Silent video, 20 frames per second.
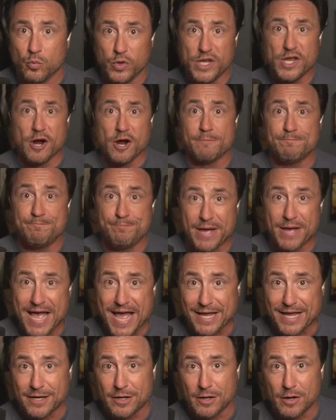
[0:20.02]
we are
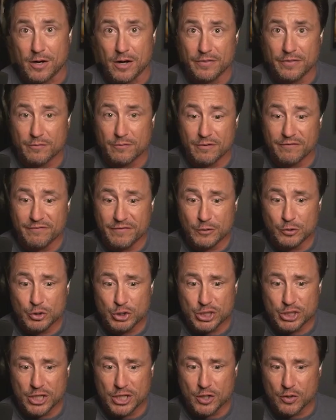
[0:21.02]
back on the review
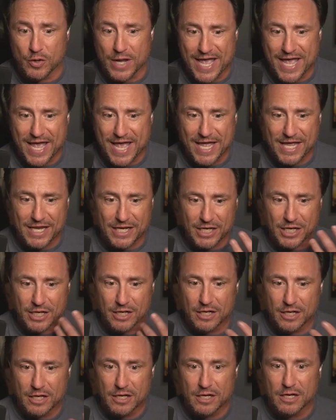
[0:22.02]
show and
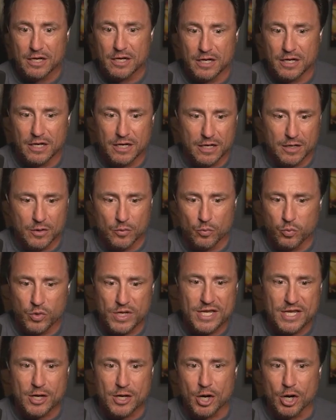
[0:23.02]
uh,
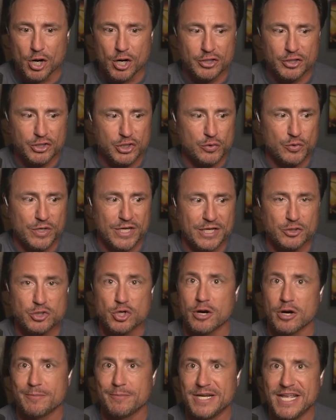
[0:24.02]
we are doing
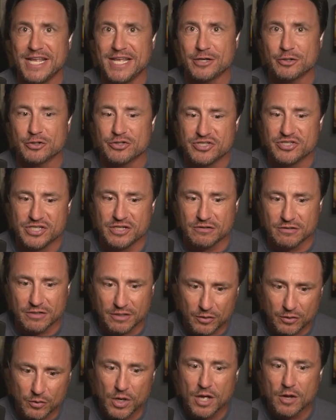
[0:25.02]
Terminator
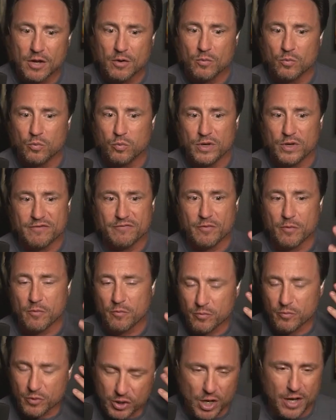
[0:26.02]
Zero. We've
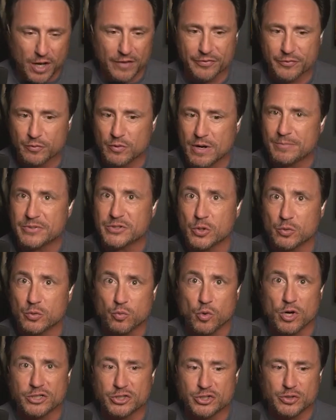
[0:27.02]
gone through episode
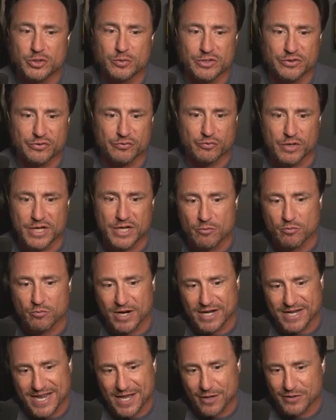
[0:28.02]
one, two, and three.
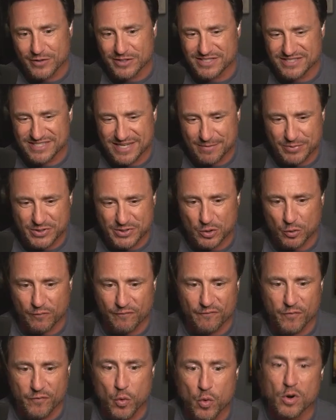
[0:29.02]
Right now, this is episode
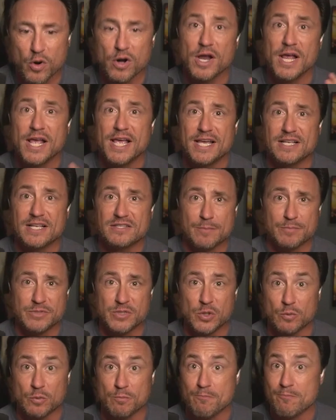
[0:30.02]
four. It's
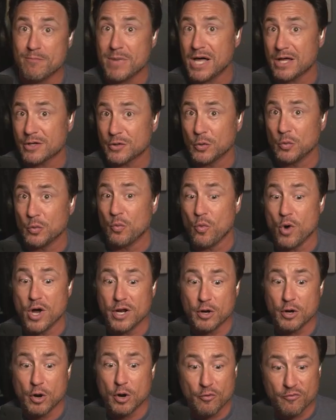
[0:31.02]
episode model
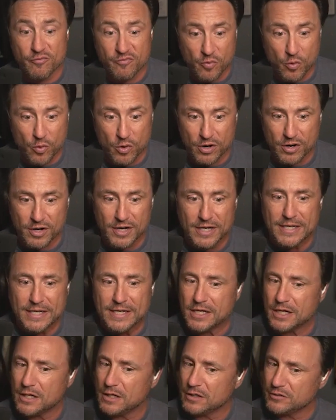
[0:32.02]
104.
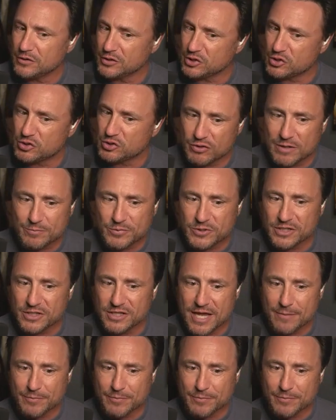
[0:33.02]
Uh, the description of the